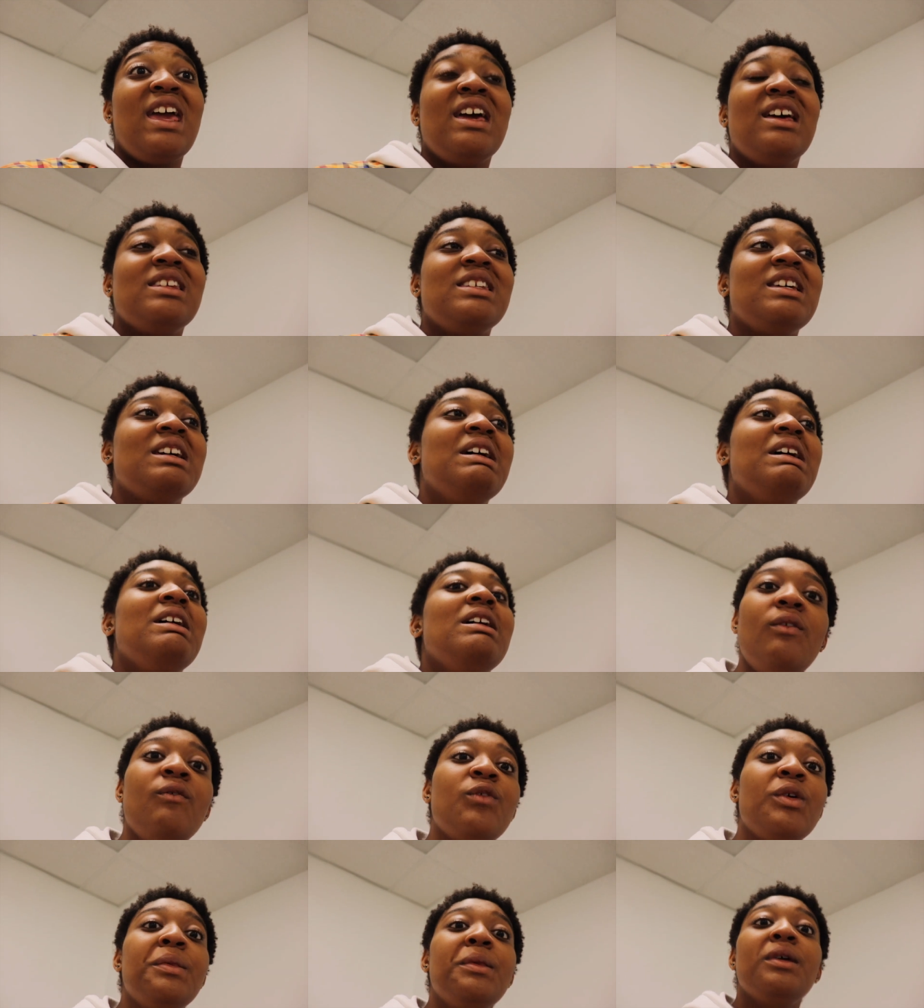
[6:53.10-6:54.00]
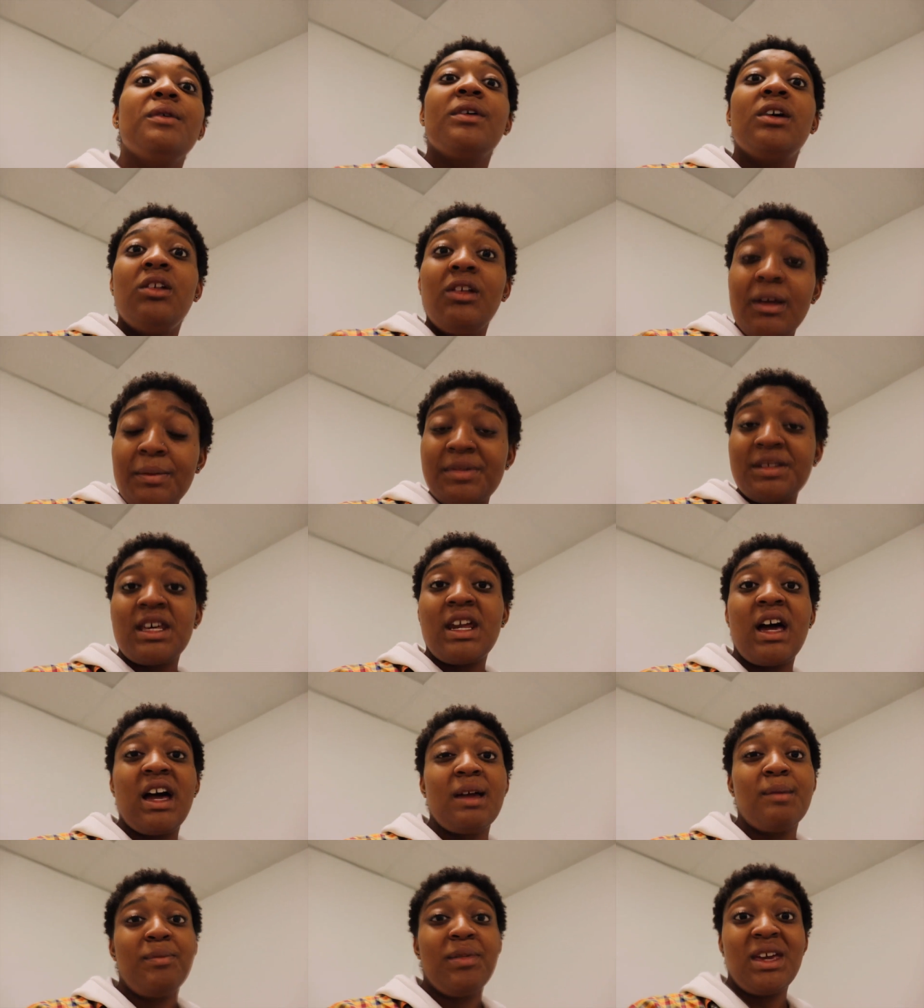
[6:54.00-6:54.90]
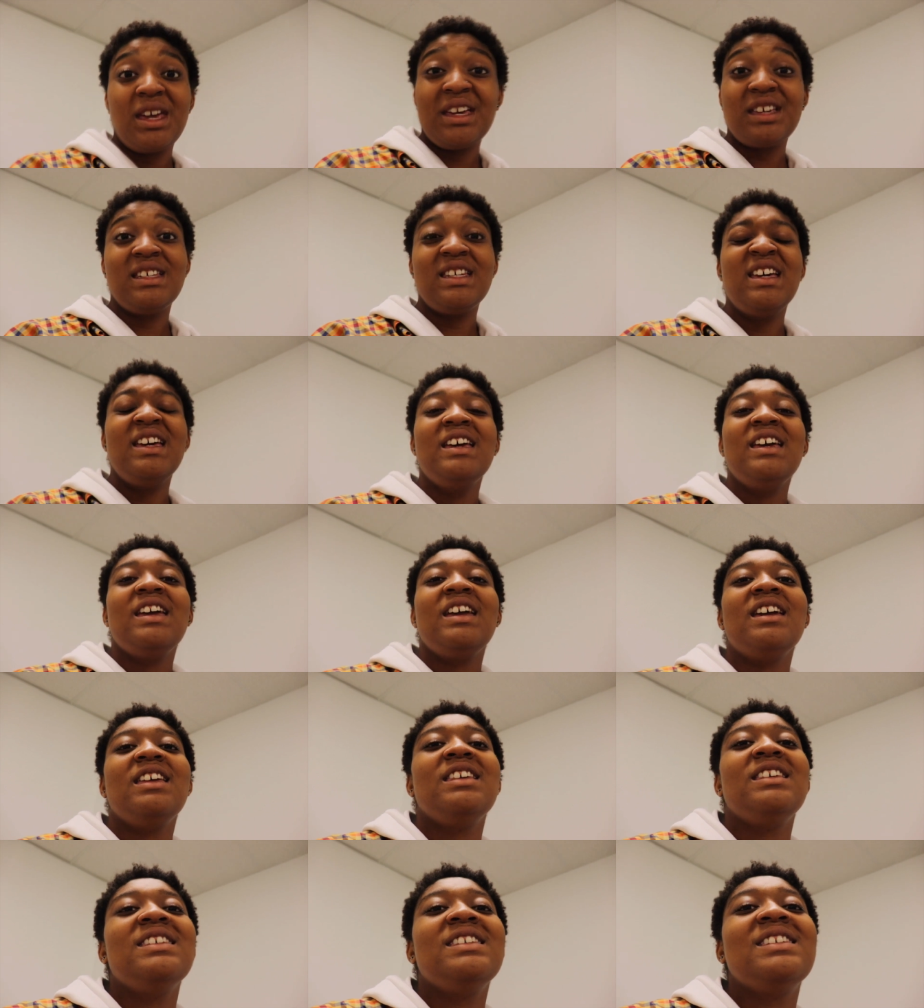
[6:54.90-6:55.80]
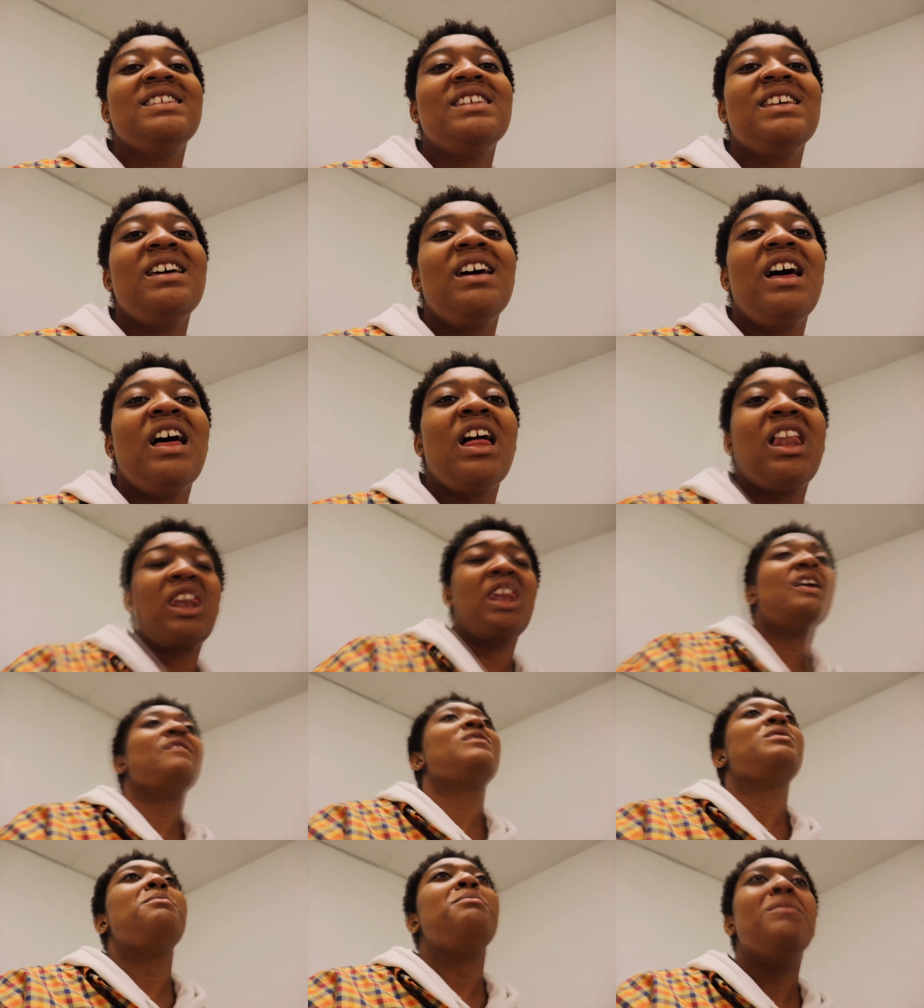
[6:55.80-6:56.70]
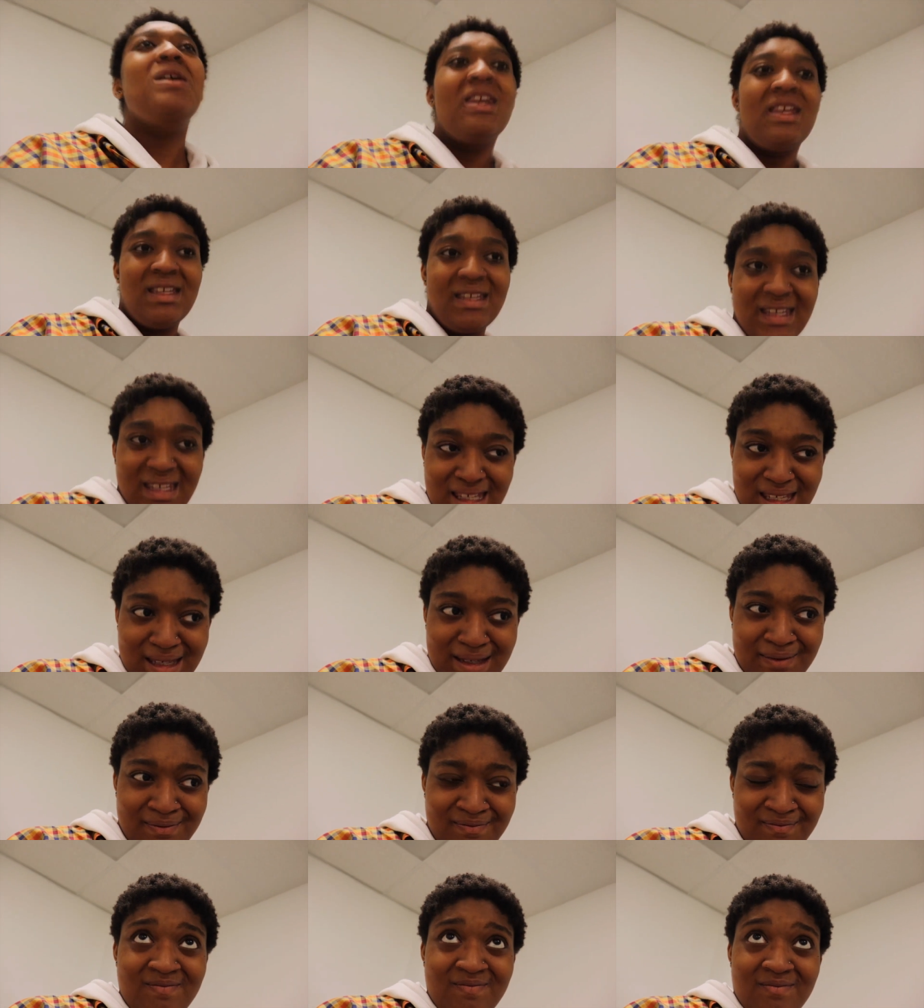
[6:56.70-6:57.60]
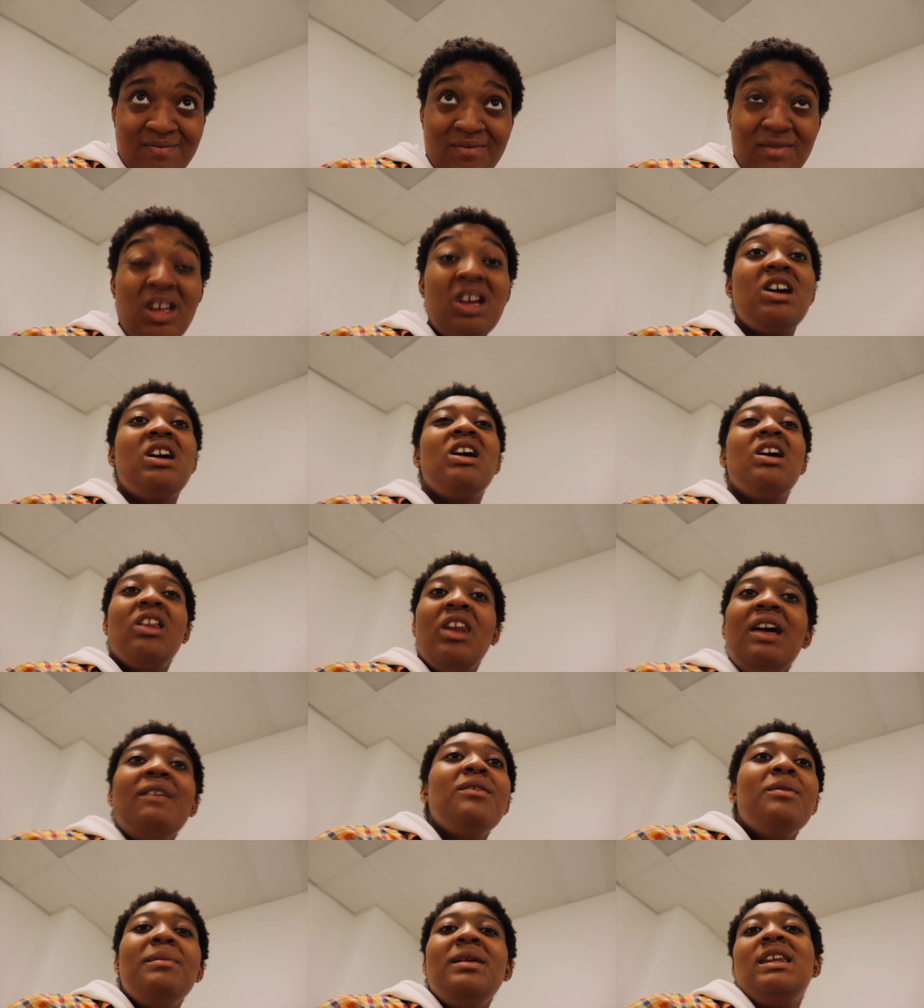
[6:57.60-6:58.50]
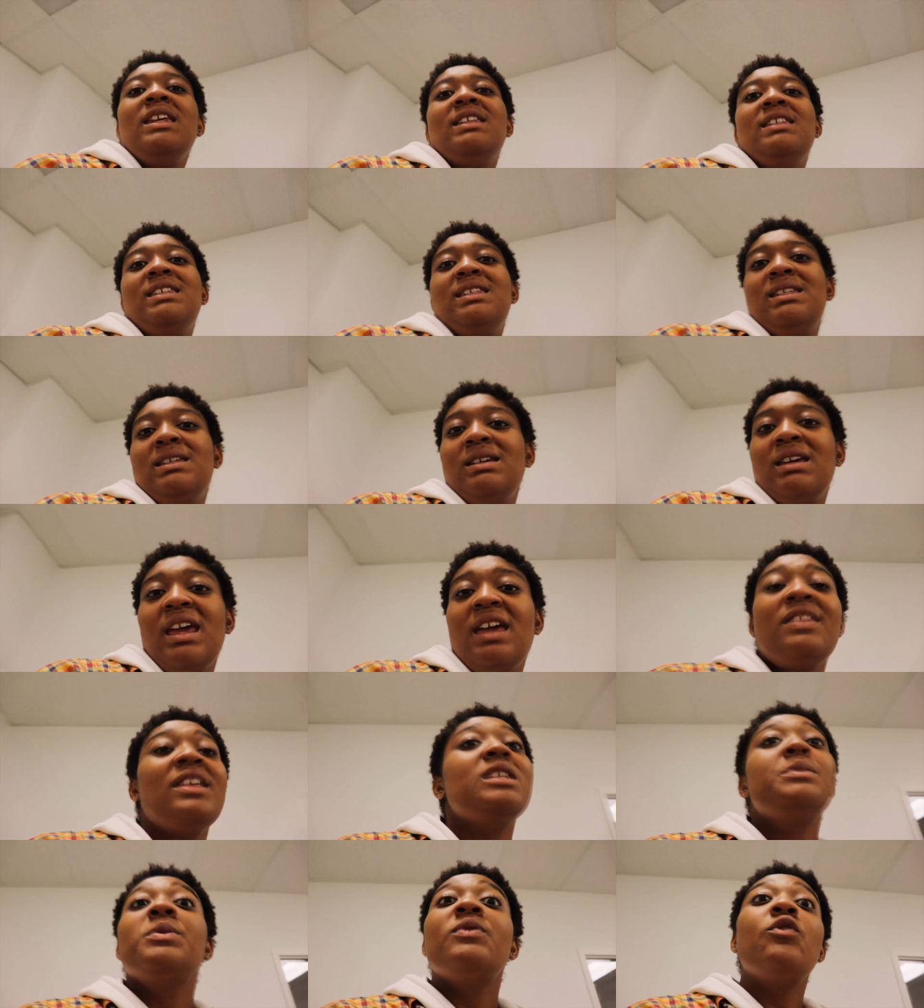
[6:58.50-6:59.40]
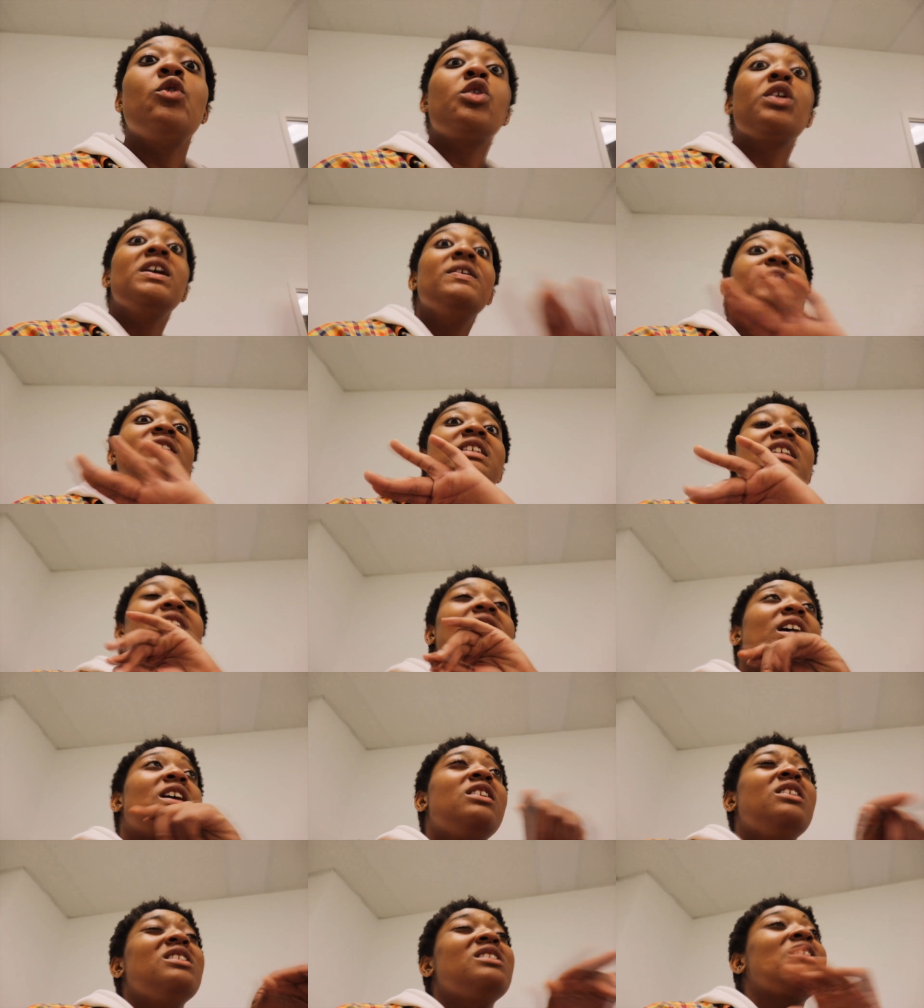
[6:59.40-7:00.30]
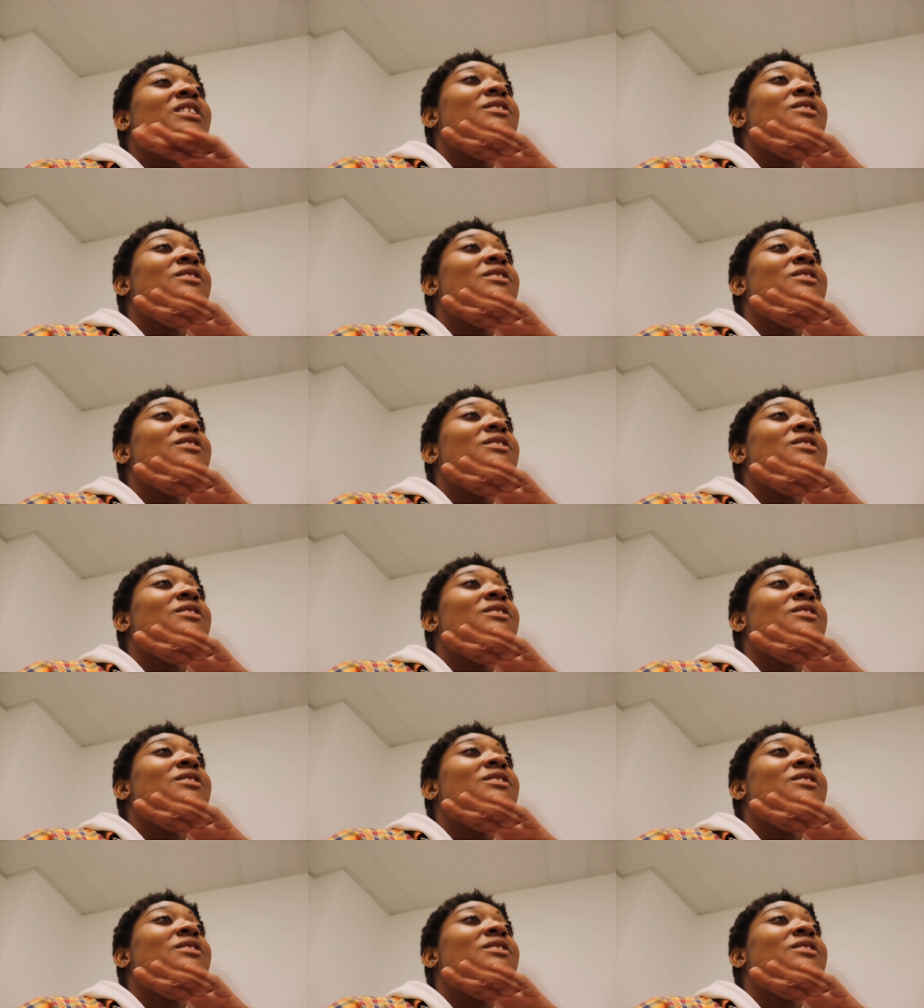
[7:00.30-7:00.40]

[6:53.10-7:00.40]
and from the clips that I picked, it is 11 minutes. 11 minutes. And that's before we even did like cutting